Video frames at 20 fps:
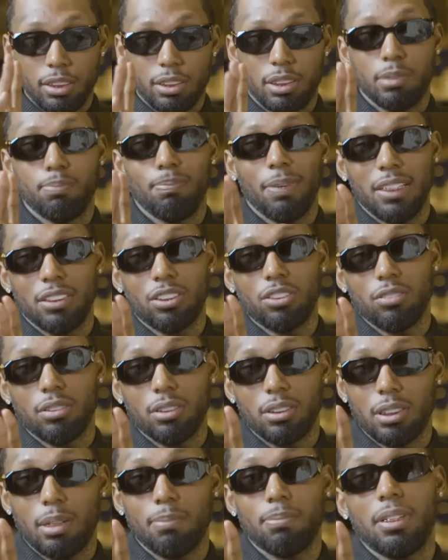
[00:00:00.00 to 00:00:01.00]
this is based on
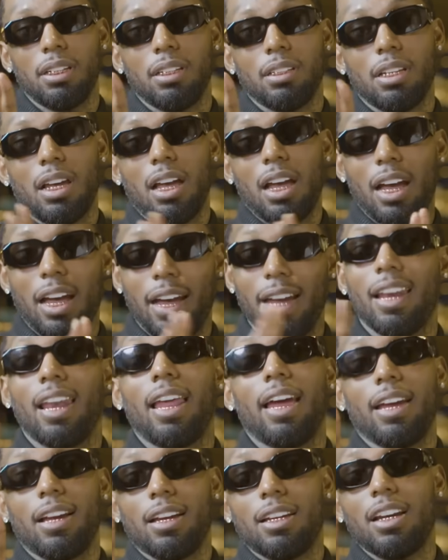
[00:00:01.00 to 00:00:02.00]
something that I
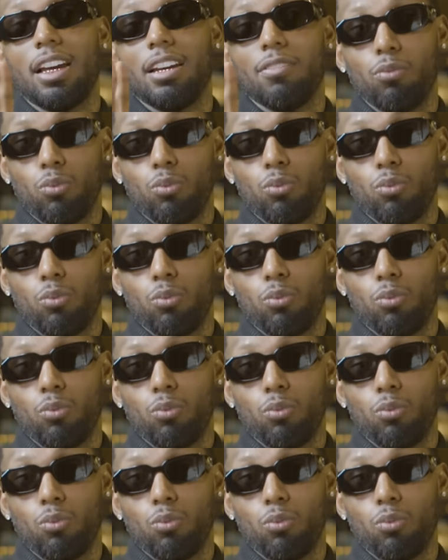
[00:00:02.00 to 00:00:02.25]
like and I've